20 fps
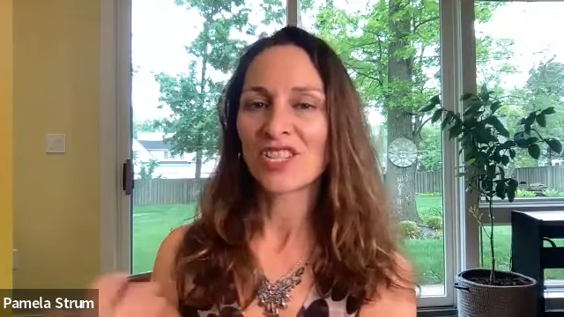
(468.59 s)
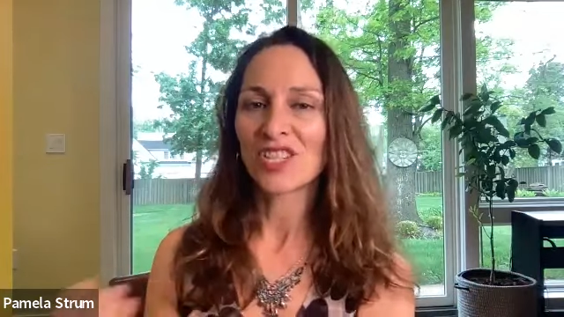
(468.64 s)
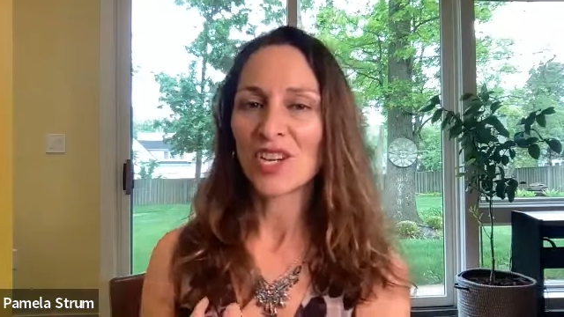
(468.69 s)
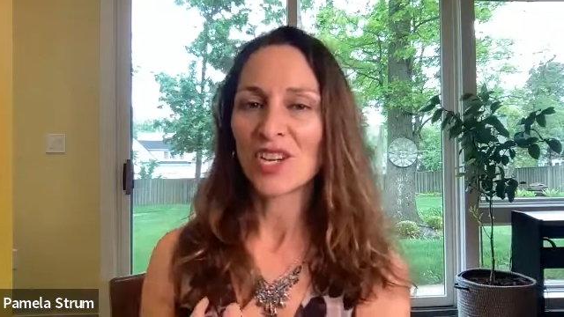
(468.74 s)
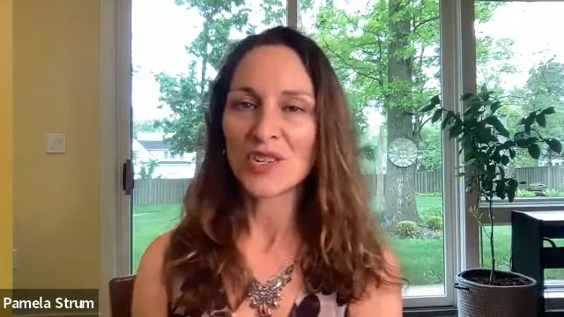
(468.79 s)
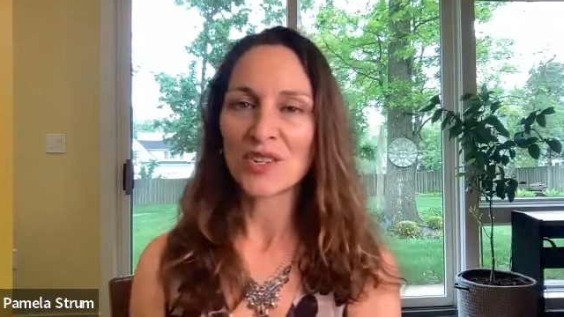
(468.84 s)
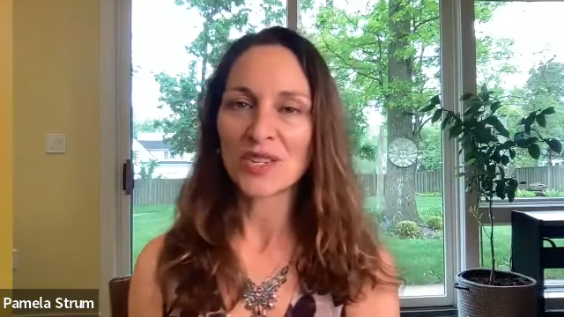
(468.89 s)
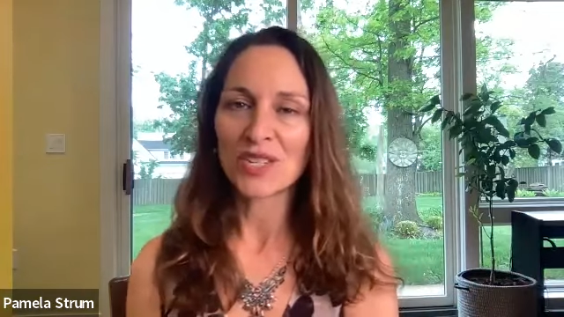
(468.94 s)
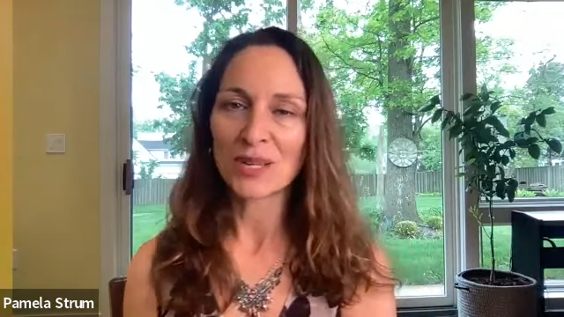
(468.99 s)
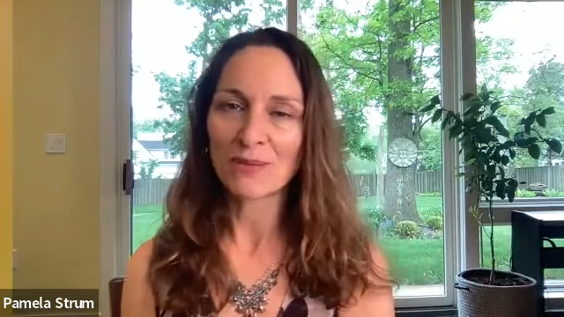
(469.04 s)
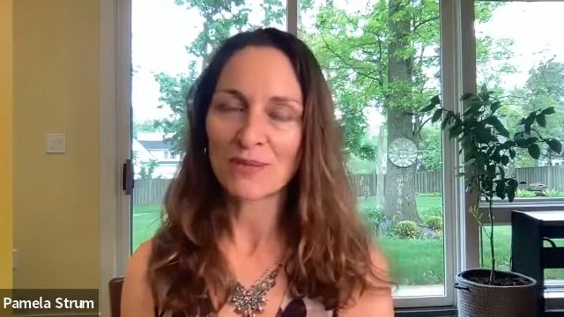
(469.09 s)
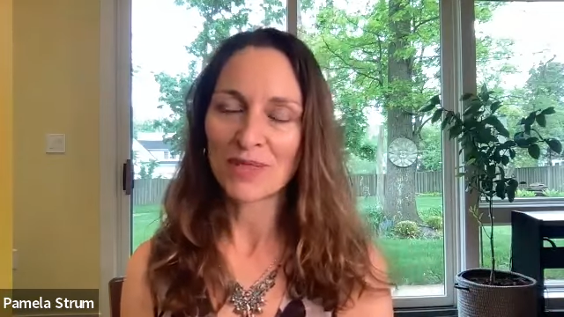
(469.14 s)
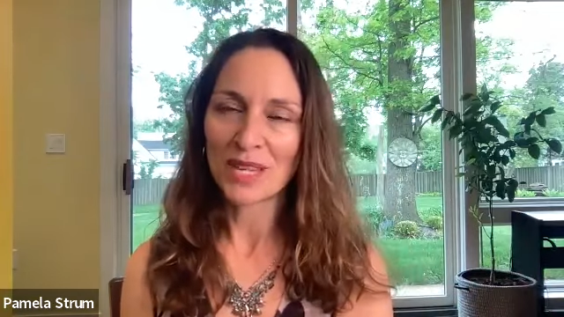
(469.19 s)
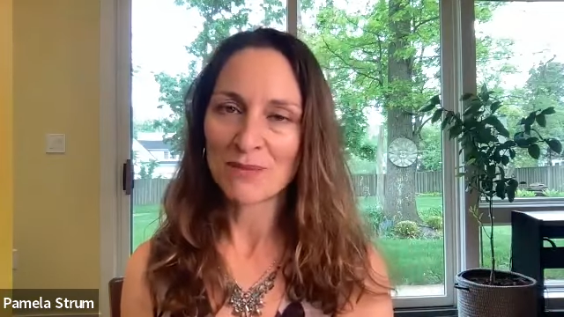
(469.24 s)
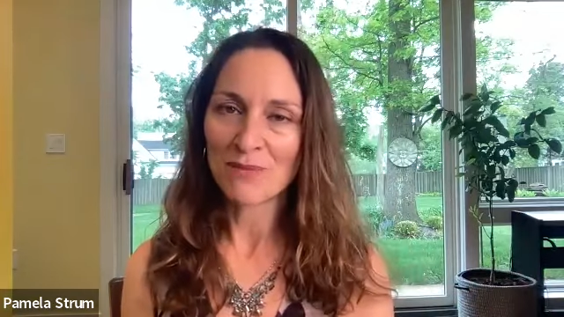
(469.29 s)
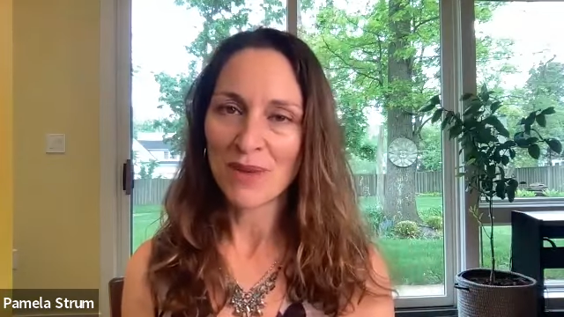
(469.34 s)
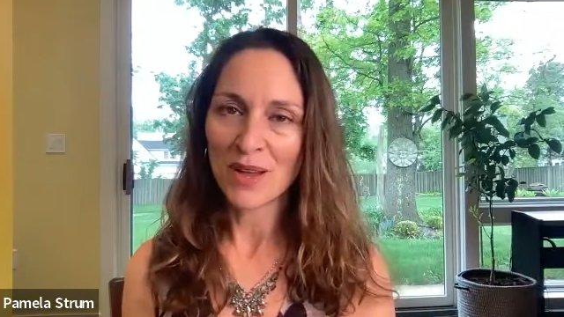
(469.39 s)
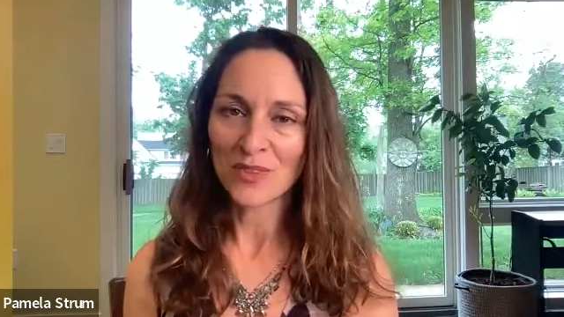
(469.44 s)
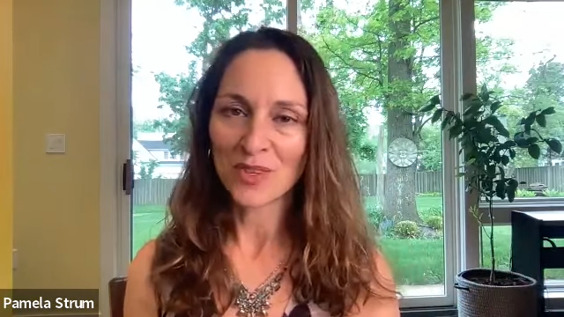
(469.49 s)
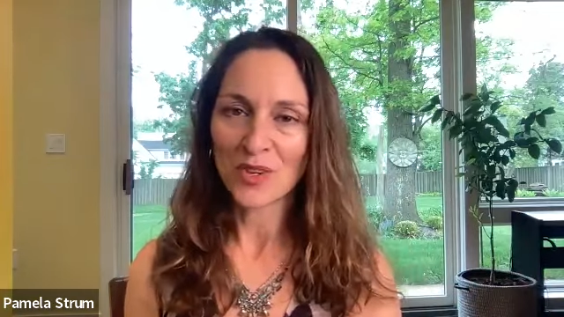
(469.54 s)
show you something
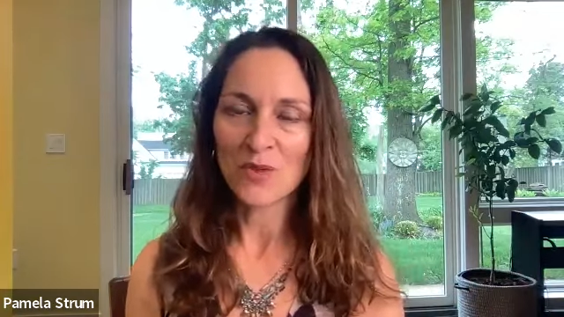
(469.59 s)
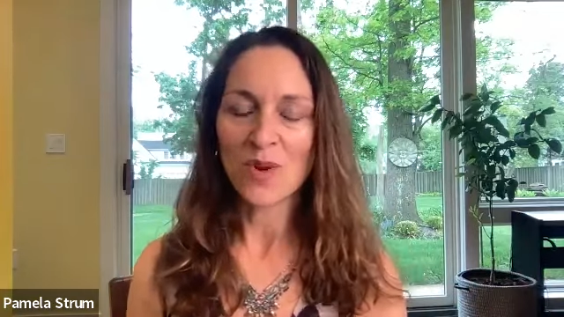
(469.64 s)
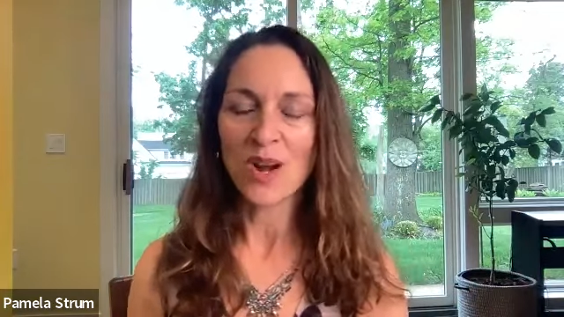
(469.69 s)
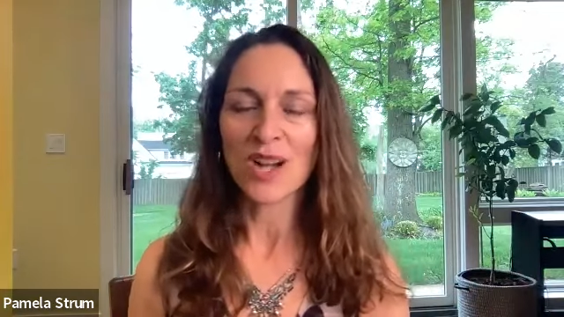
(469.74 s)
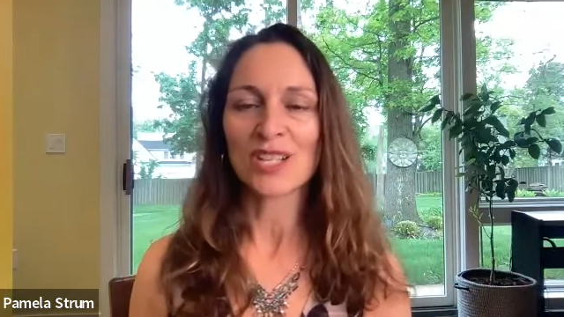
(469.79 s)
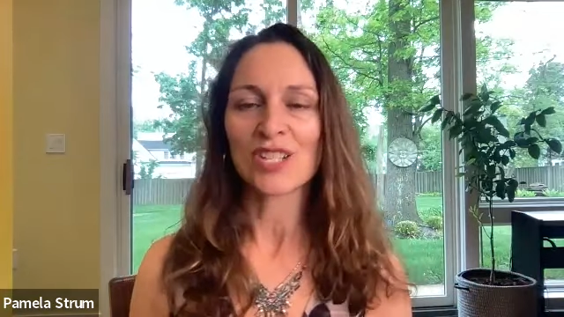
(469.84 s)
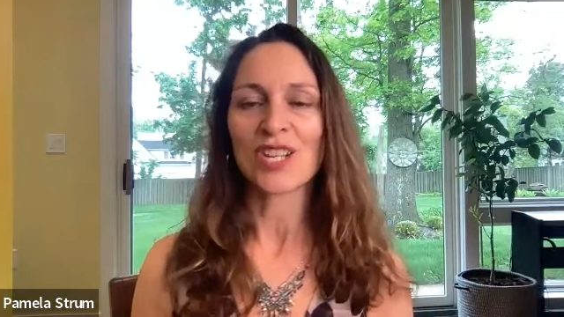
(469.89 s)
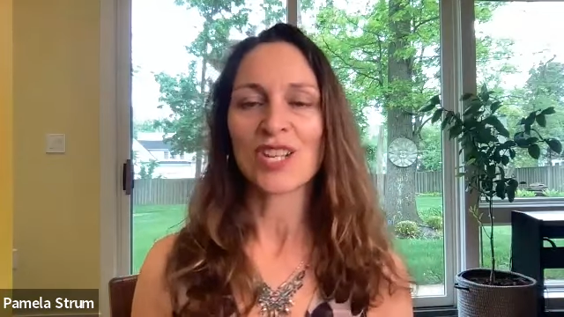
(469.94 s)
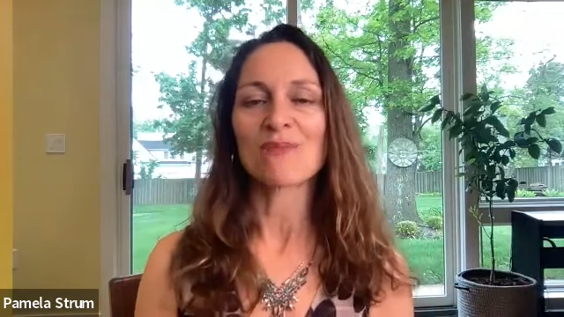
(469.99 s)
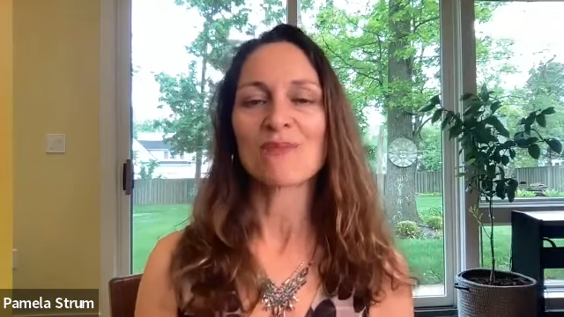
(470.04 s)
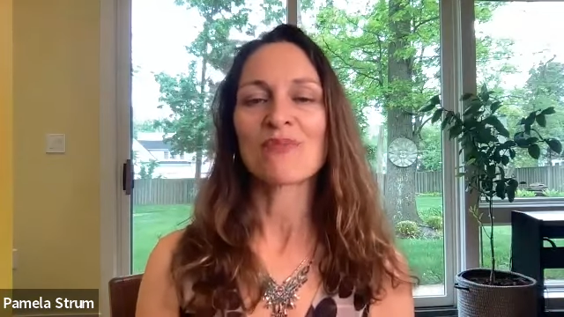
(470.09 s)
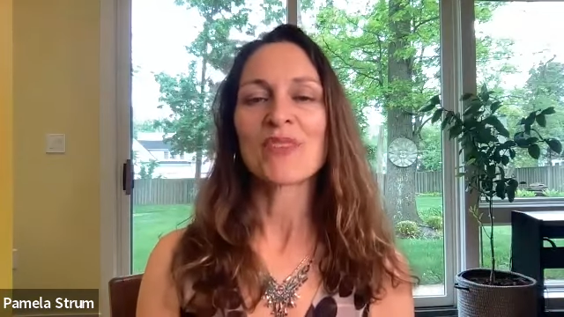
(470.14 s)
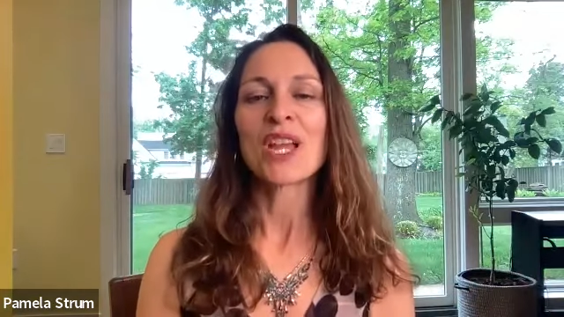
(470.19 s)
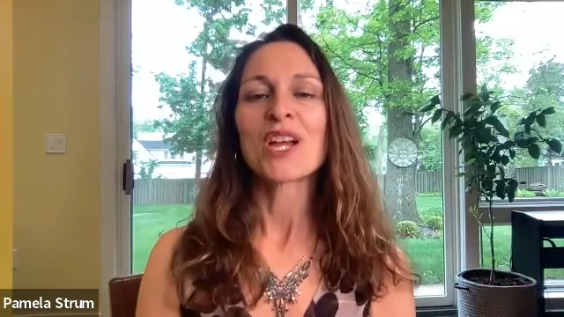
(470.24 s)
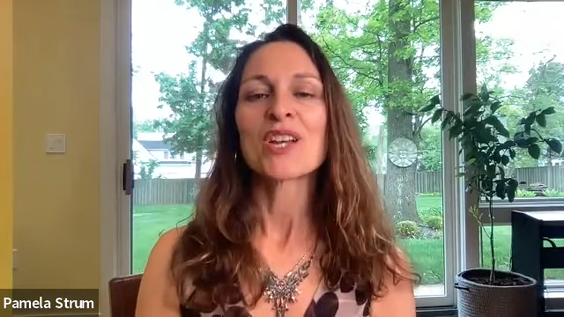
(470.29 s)
about the Gua Sha.